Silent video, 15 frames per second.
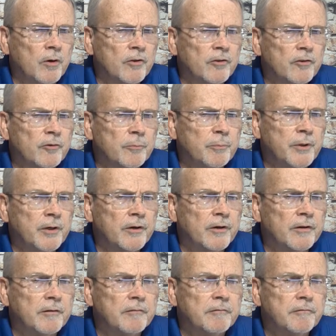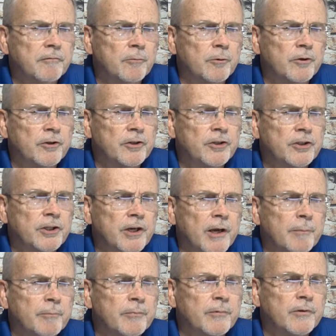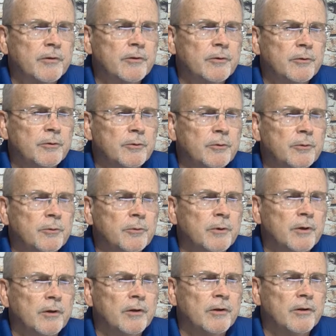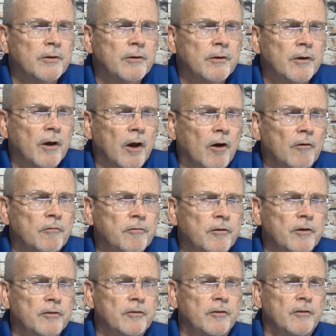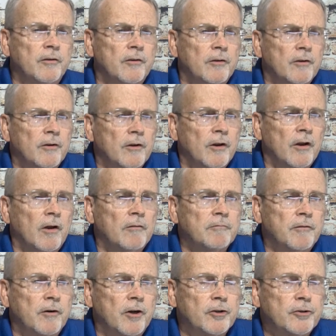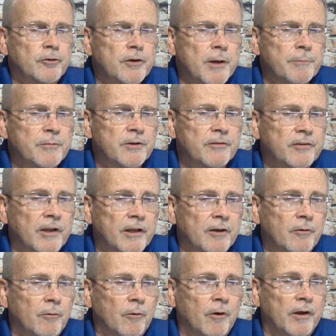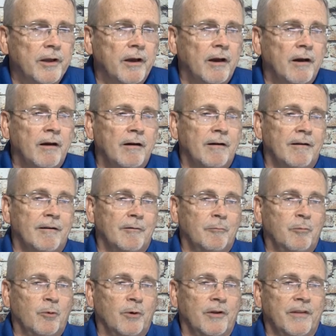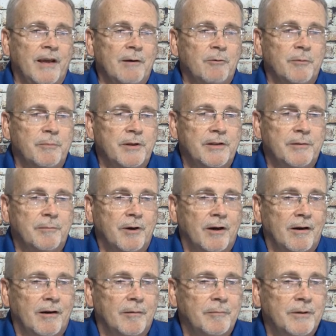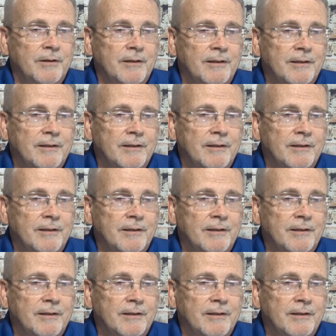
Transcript: on spirit for Chep to, oh, for a trip to St. Croix. Oh, boy, that would be the bomb.